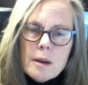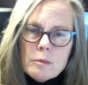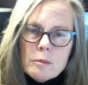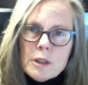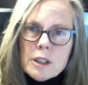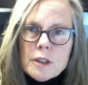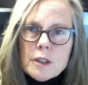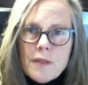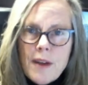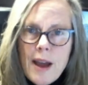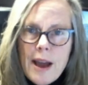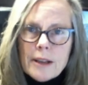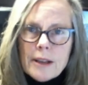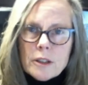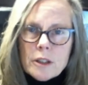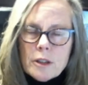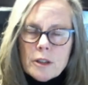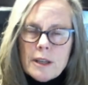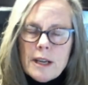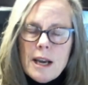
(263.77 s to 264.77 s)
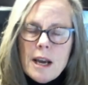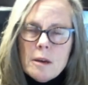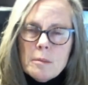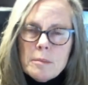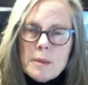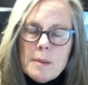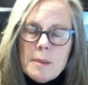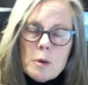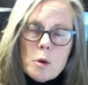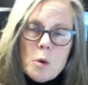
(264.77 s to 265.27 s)
risk factor and
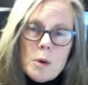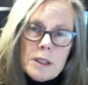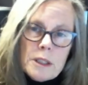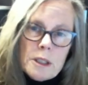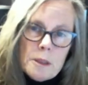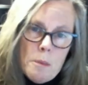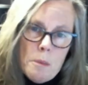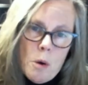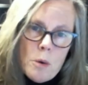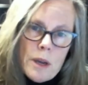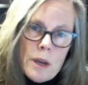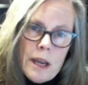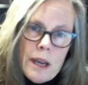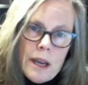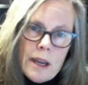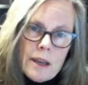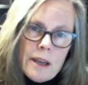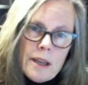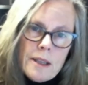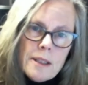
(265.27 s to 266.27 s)
help them quit smoking.